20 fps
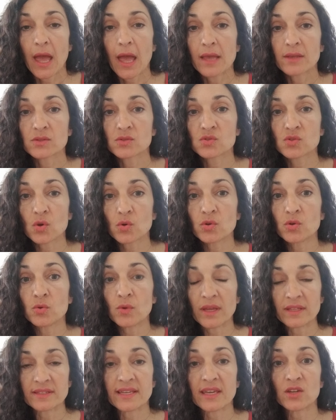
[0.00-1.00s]
So you
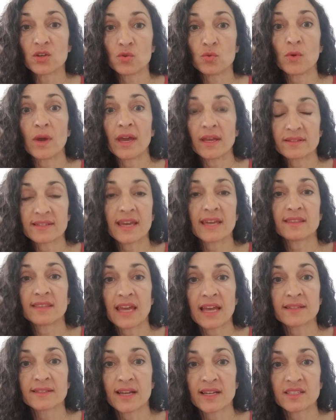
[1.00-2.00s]
take the
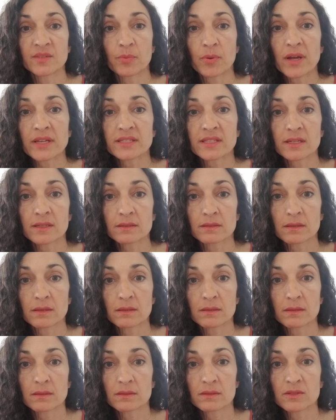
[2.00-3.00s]
antidepressant
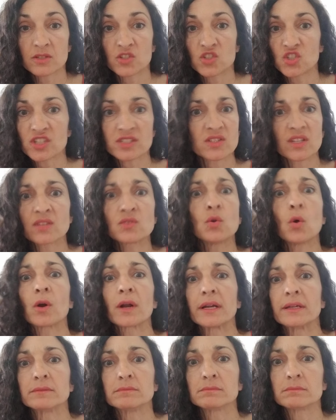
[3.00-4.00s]
to just ignore
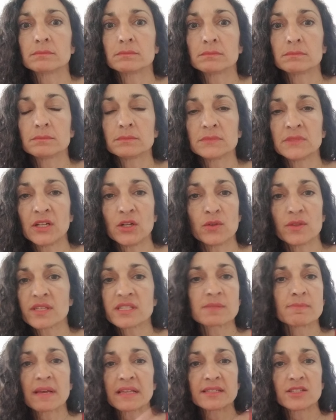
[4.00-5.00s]
it.
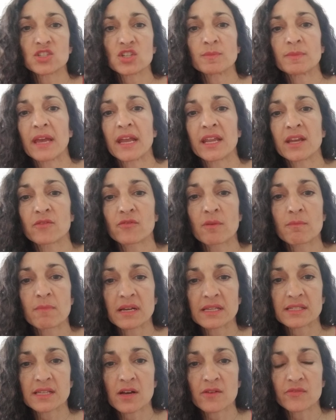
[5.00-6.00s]
This message I'm getting from
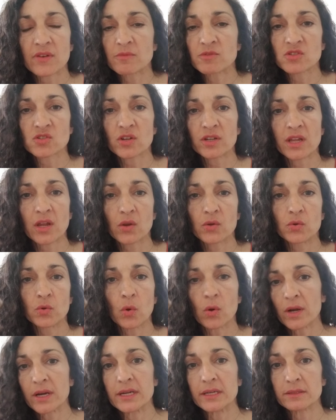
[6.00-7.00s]
myself, I'm just going to
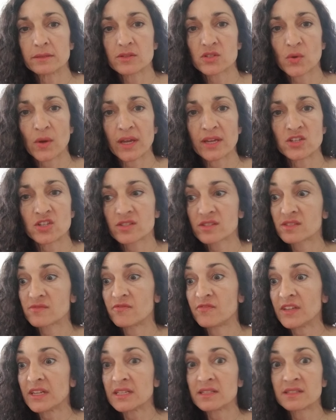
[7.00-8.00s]
ignore it so I can just
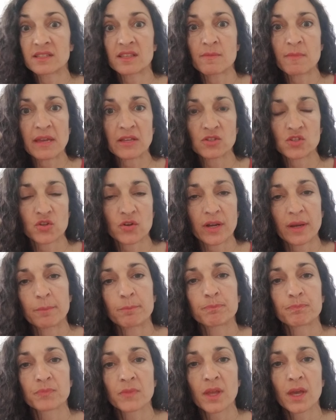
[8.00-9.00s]
fit into the
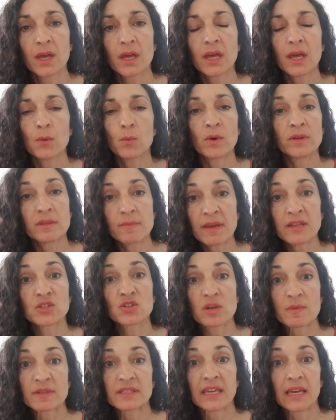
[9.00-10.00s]
mainstream, when the
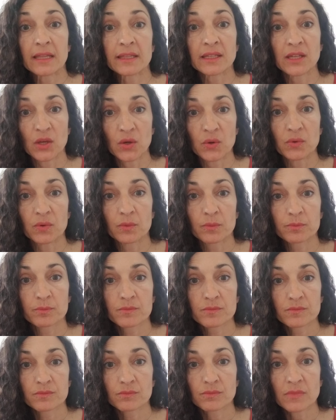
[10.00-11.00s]
mainstream is killing you,
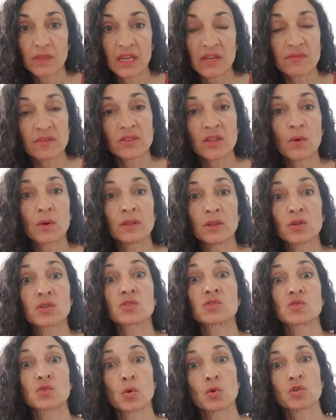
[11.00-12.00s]
even though it looks
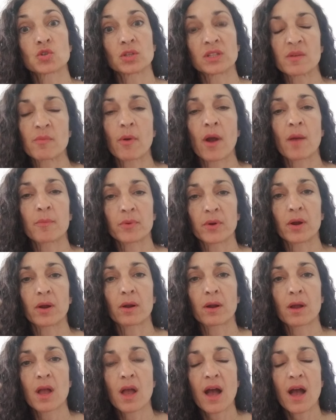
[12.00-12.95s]
socially proper.